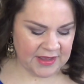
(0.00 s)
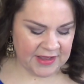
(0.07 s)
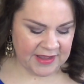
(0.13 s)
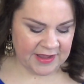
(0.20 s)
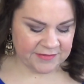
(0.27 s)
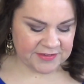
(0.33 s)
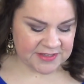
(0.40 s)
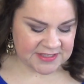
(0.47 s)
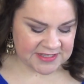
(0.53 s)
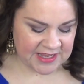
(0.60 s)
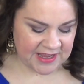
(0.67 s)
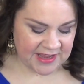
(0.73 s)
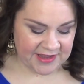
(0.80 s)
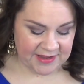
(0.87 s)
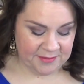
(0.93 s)
I have to
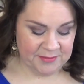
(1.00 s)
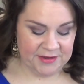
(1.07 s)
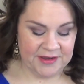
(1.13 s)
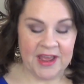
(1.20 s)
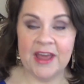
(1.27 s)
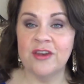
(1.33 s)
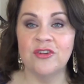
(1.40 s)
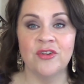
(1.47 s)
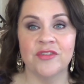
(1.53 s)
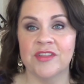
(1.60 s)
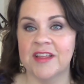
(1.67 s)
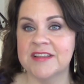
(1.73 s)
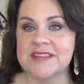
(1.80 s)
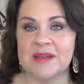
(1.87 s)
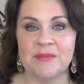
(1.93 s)
say, I, I, mean, I don't know the
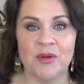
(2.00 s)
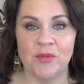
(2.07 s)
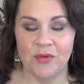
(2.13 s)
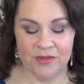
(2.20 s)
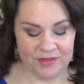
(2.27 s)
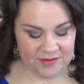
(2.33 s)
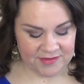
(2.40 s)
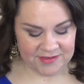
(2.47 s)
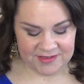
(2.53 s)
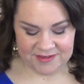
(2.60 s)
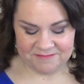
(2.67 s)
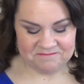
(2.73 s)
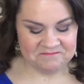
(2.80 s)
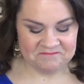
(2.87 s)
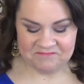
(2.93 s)
last time I wore
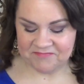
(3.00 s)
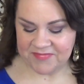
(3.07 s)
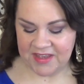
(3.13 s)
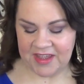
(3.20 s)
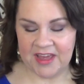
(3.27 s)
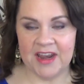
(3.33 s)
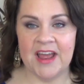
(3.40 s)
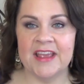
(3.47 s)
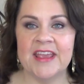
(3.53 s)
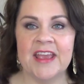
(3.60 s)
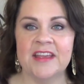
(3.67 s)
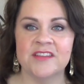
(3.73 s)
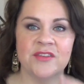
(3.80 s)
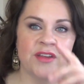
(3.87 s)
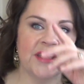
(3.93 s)
this. I, I
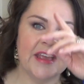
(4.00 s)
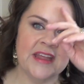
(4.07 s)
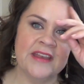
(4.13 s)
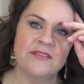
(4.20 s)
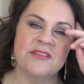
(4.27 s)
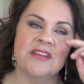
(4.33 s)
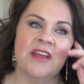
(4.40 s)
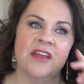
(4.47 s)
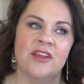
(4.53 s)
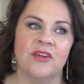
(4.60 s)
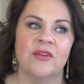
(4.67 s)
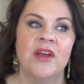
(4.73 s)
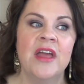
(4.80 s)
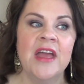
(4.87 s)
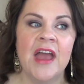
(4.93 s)
can't, so I can't even tell
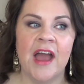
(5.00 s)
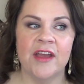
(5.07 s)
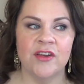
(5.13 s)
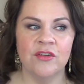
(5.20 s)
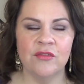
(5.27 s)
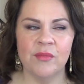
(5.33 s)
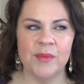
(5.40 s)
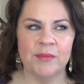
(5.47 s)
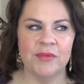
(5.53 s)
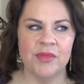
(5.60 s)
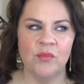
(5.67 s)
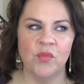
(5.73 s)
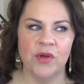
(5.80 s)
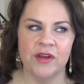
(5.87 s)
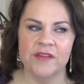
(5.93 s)
you. I don't remember
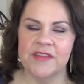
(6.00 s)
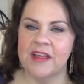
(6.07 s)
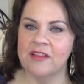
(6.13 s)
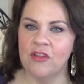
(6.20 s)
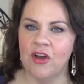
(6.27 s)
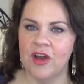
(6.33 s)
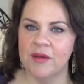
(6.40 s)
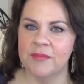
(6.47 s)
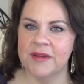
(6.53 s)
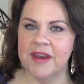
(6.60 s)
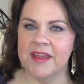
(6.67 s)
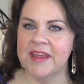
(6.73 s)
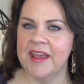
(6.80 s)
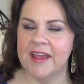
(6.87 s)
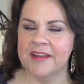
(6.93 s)
them wearing that long, but
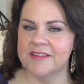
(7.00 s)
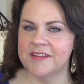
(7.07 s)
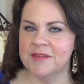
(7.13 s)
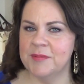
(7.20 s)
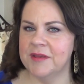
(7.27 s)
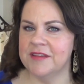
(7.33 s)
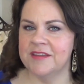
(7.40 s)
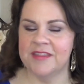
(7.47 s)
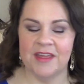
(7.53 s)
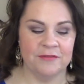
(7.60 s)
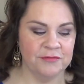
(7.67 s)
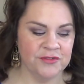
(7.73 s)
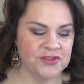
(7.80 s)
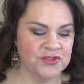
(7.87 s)
I can't speak to that for